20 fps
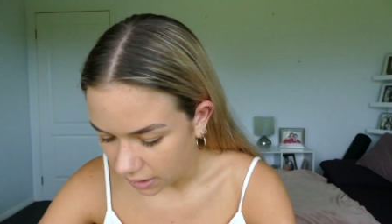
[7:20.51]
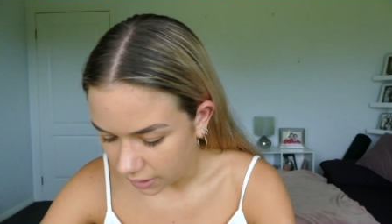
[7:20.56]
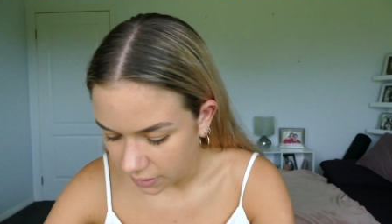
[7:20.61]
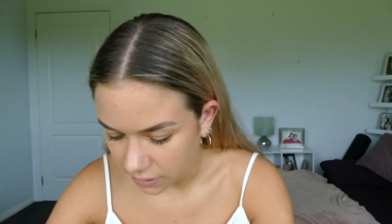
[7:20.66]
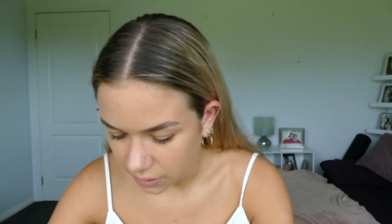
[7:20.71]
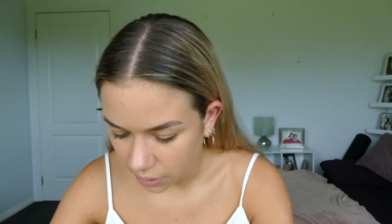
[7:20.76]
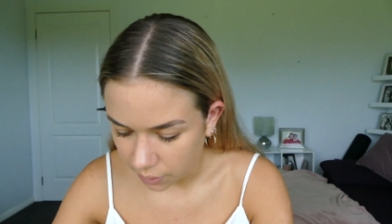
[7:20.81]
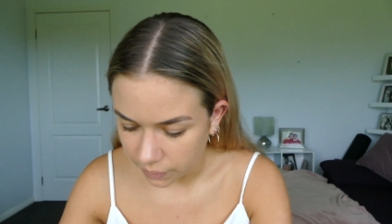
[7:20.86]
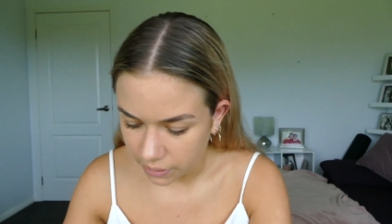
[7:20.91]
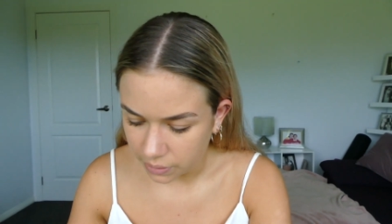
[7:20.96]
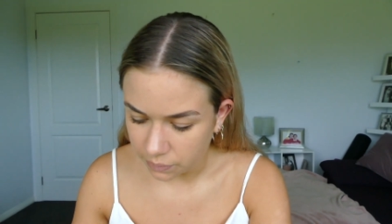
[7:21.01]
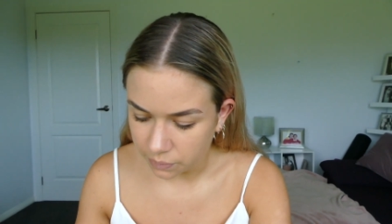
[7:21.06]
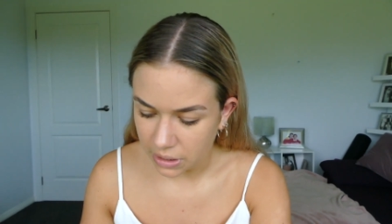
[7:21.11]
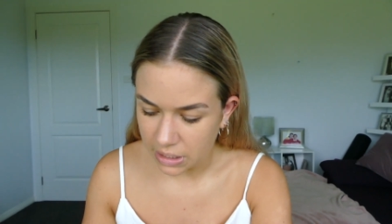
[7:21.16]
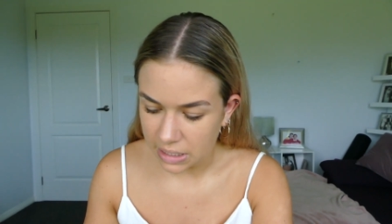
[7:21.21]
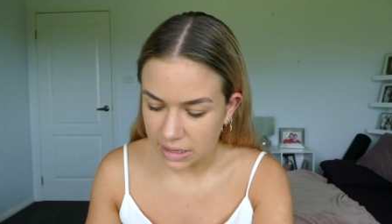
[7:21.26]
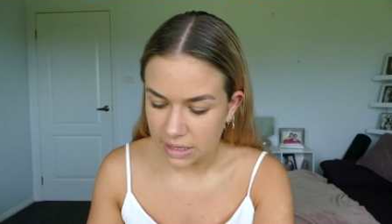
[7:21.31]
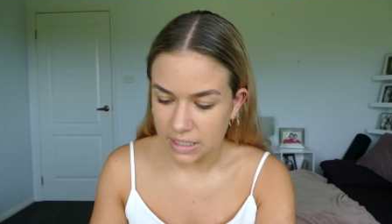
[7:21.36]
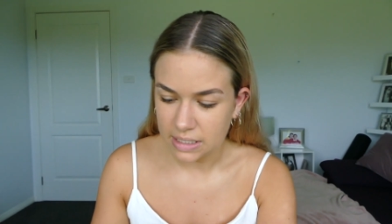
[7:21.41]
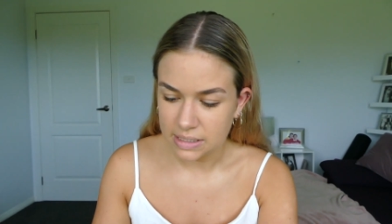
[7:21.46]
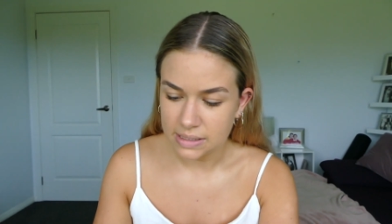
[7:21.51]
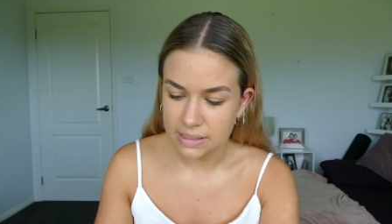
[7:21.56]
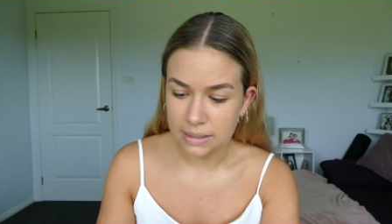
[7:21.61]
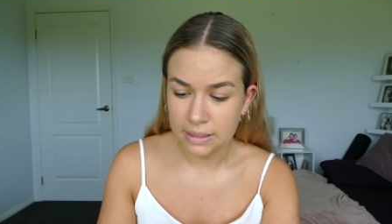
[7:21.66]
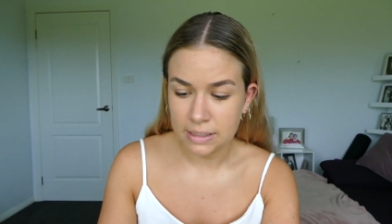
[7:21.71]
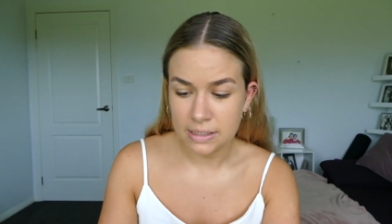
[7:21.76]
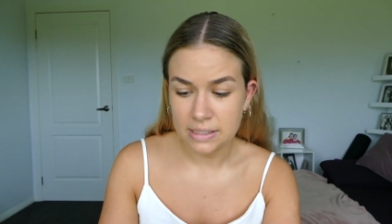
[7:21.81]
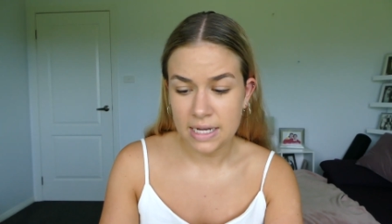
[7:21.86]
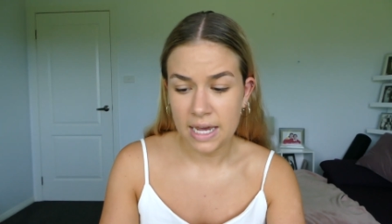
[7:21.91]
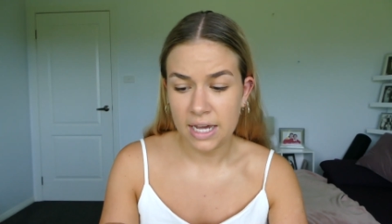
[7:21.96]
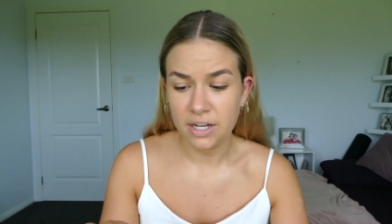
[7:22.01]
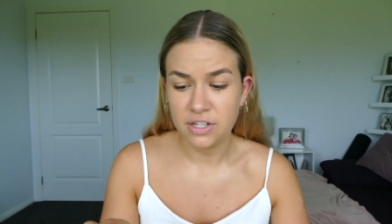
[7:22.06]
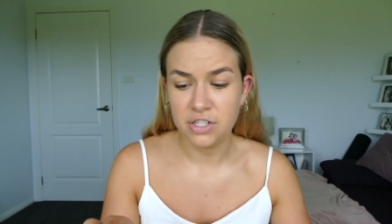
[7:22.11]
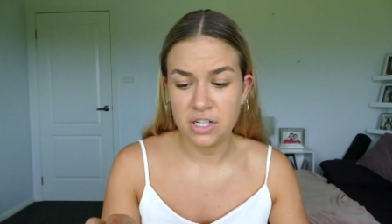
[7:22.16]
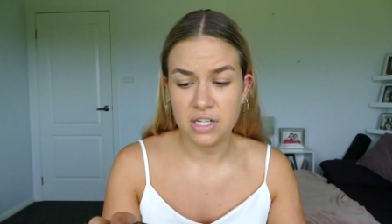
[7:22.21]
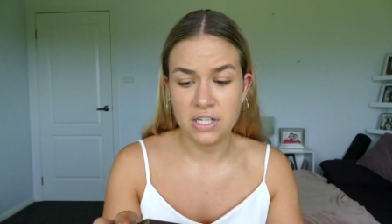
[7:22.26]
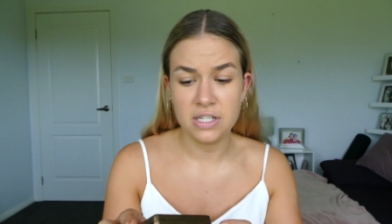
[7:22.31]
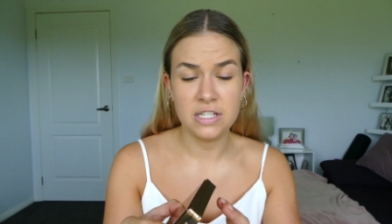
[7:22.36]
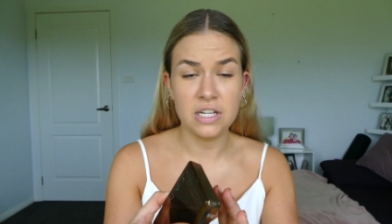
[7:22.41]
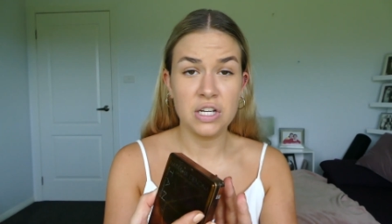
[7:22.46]
I go in with this
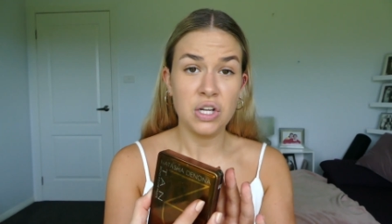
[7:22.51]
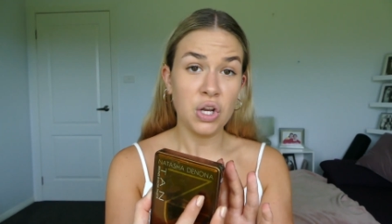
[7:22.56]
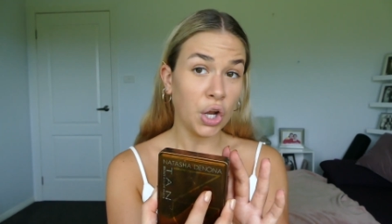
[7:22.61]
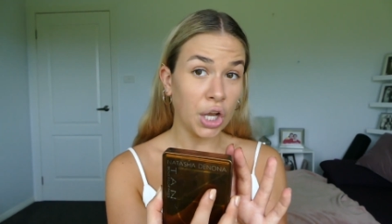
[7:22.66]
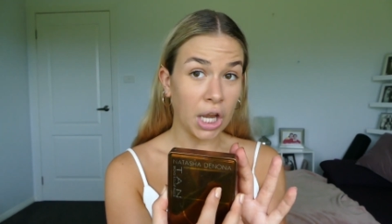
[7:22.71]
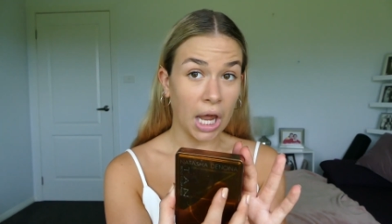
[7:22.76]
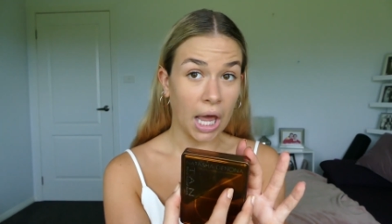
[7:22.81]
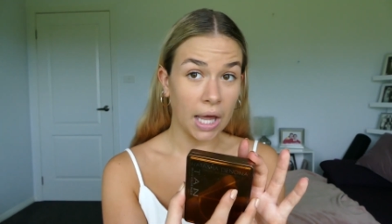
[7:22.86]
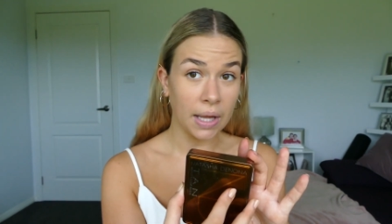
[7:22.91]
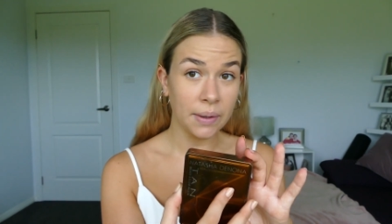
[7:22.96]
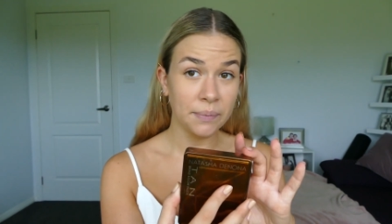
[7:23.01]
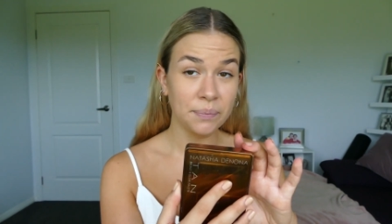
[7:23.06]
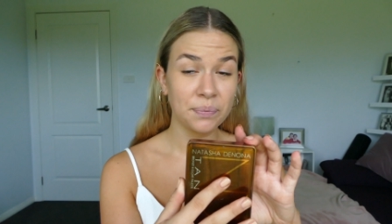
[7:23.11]
Natasha Denona.